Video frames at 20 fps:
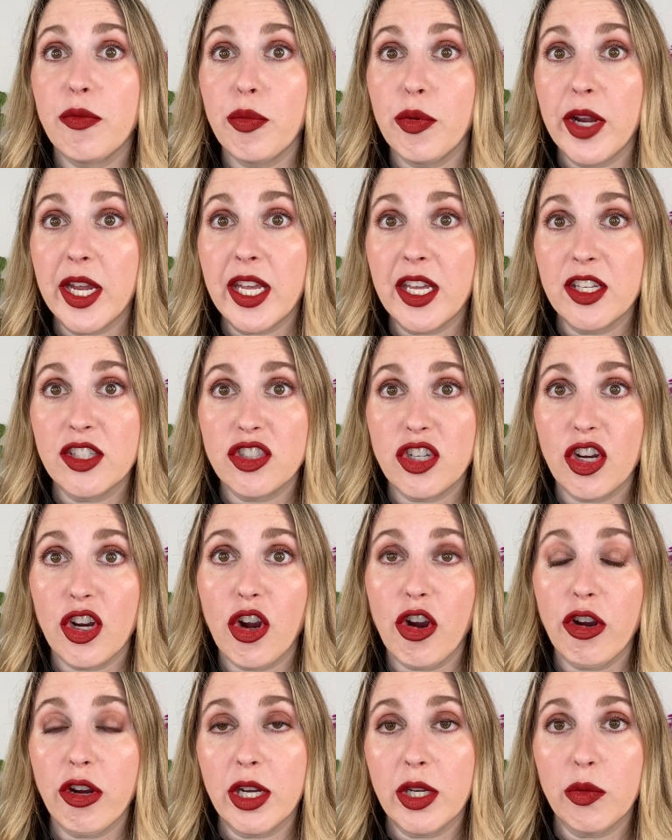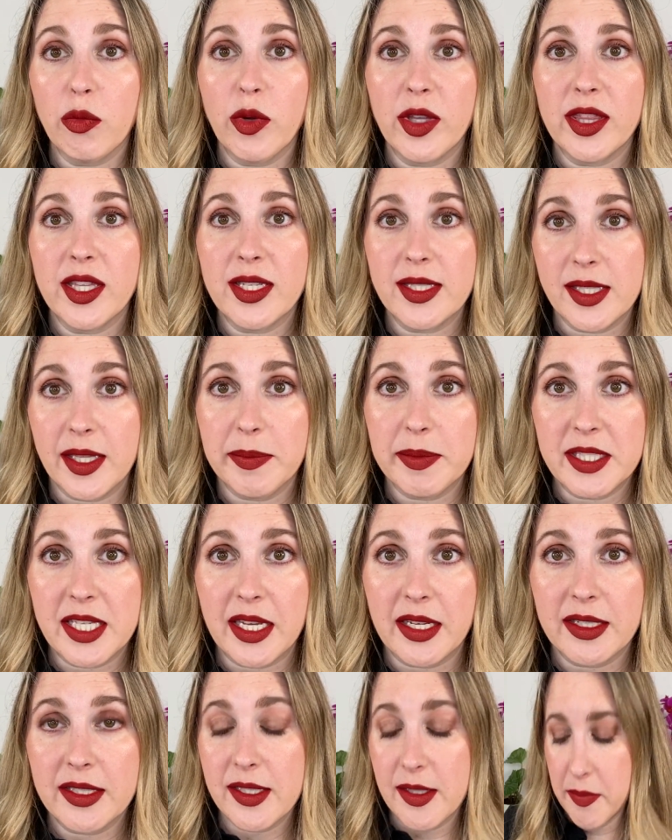breakage occurring with these
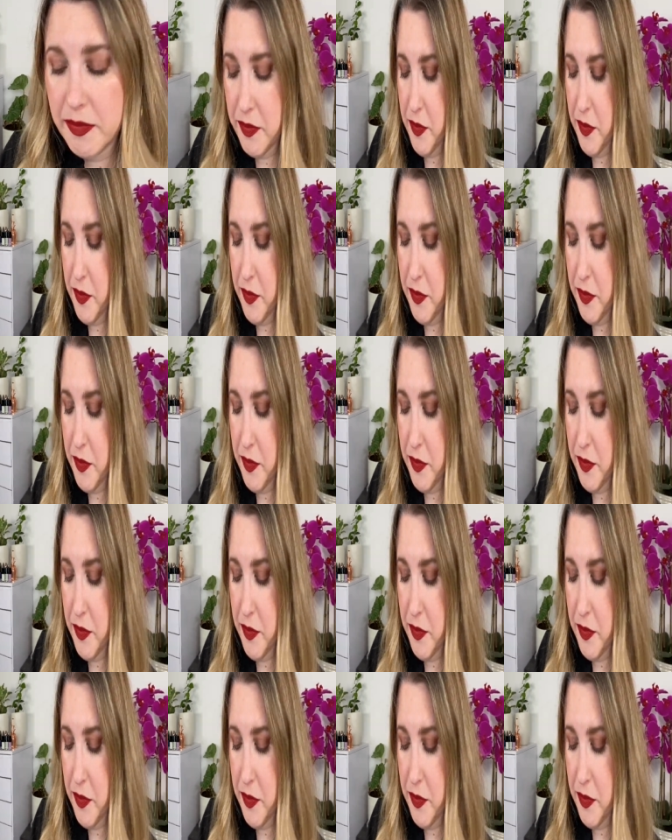lipsticks.